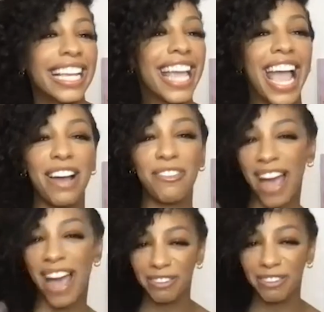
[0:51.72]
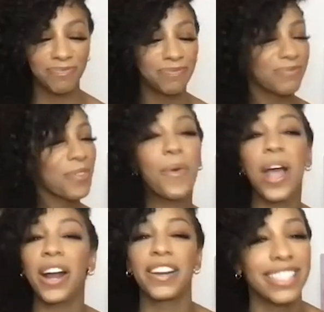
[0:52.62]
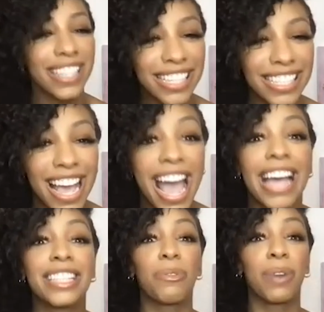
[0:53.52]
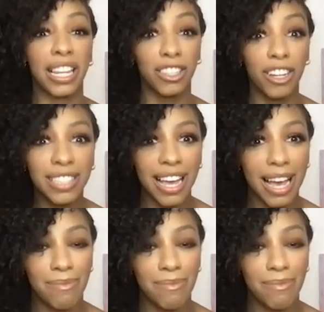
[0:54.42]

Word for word: can't wait. Where yeah. is this? And then when I looked it up,